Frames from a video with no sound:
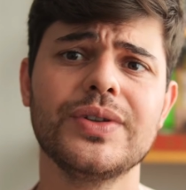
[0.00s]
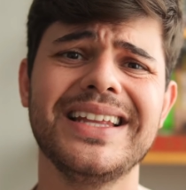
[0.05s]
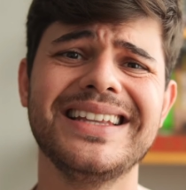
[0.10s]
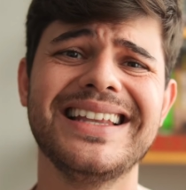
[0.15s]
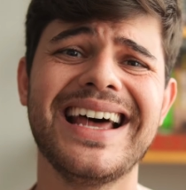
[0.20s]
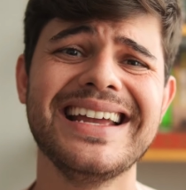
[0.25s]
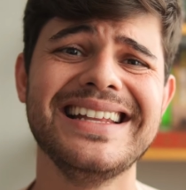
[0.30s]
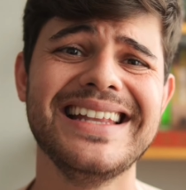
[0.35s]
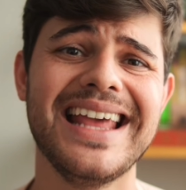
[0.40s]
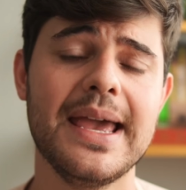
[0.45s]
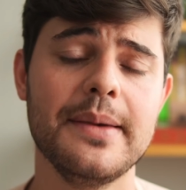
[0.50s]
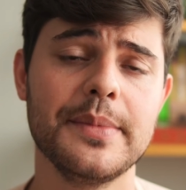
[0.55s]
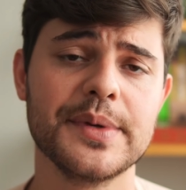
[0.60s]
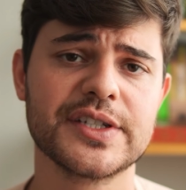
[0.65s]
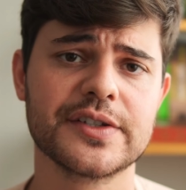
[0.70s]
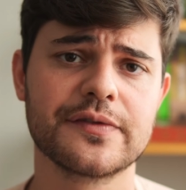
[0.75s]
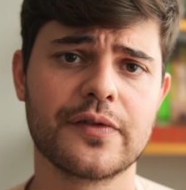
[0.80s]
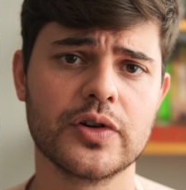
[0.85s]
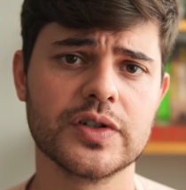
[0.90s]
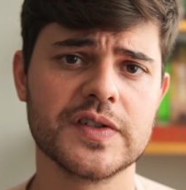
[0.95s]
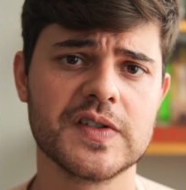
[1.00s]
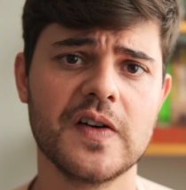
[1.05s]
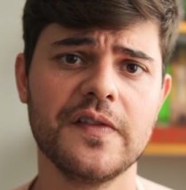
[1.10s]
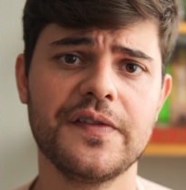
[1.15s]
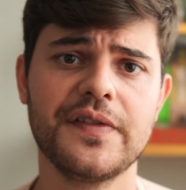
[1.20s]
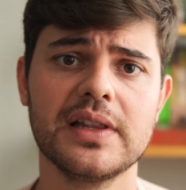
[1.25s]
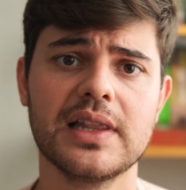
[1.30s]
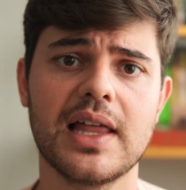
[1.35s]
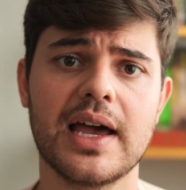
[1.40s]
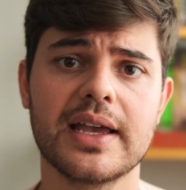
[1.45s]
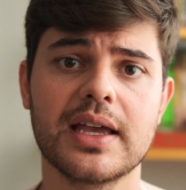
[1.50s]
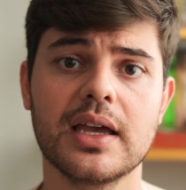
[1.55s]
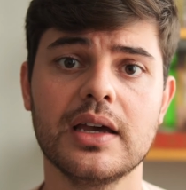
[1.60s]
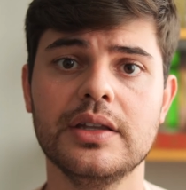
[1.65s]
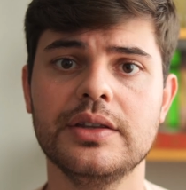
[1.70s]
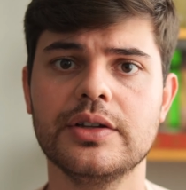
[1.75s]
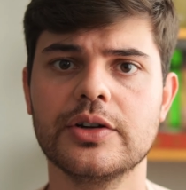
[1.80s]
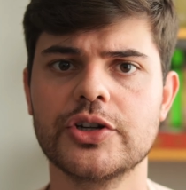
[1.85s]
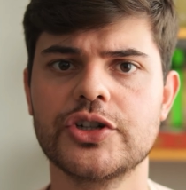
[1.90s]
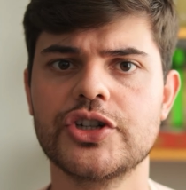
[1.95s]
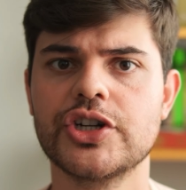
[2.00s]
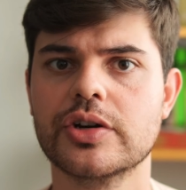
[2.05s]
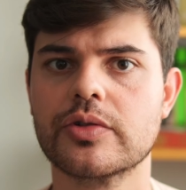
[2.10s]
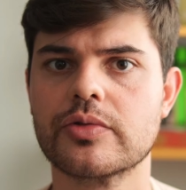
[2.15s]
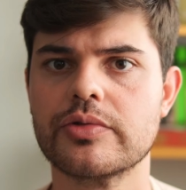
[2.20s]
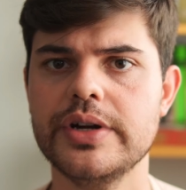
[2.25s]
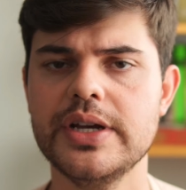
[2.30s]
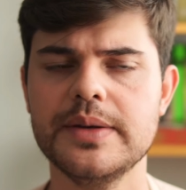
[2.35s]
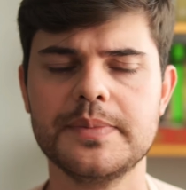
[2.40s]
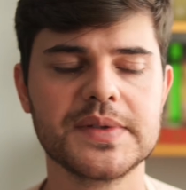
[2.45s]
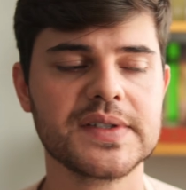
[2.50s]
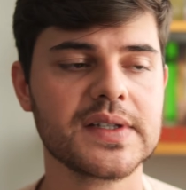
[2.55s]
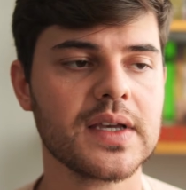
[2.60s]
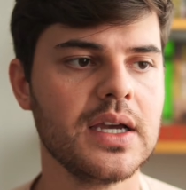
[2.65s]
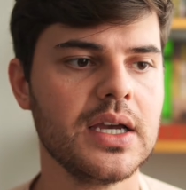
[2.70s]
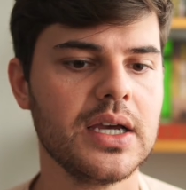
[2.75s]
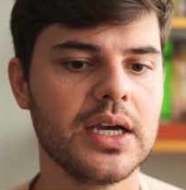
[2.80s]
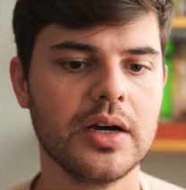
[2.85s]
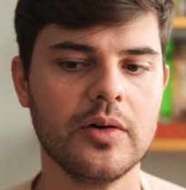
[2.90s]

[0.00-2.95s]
the dynamics for something like Inertia Creeps,